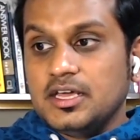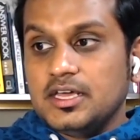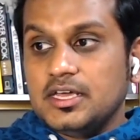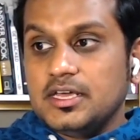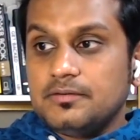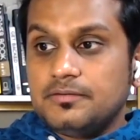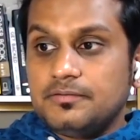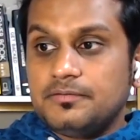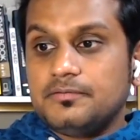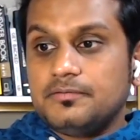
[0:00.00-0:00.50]

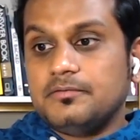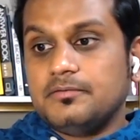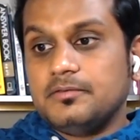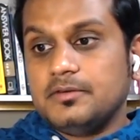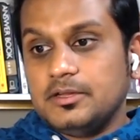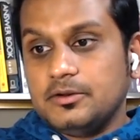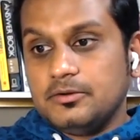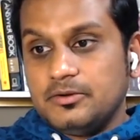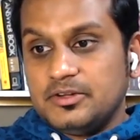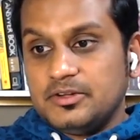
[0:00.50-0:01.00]
if
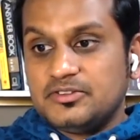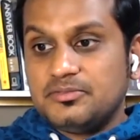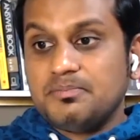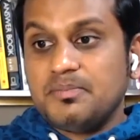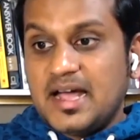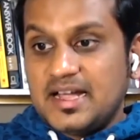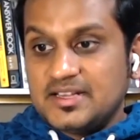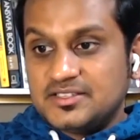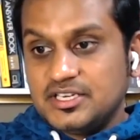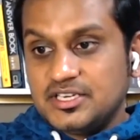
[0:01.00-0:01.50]
it's
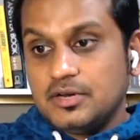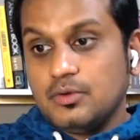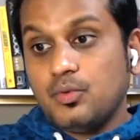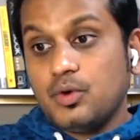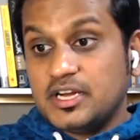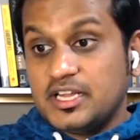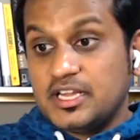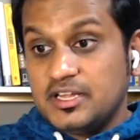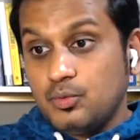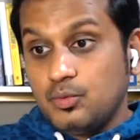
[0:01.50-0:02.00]
matching
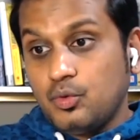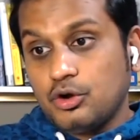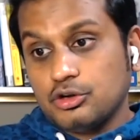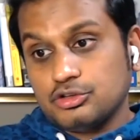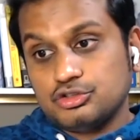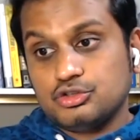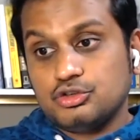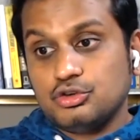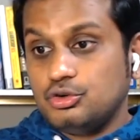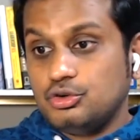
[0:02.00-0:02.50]
what he
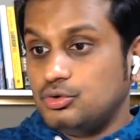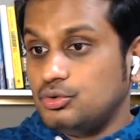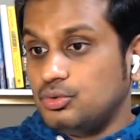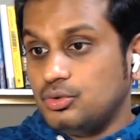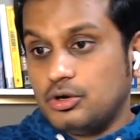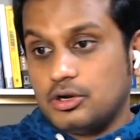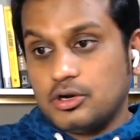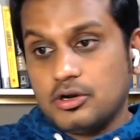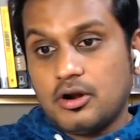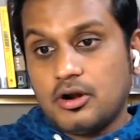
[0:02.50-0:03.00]
wants to do
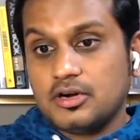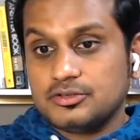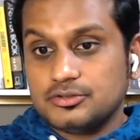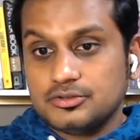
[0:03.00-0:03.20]
or not.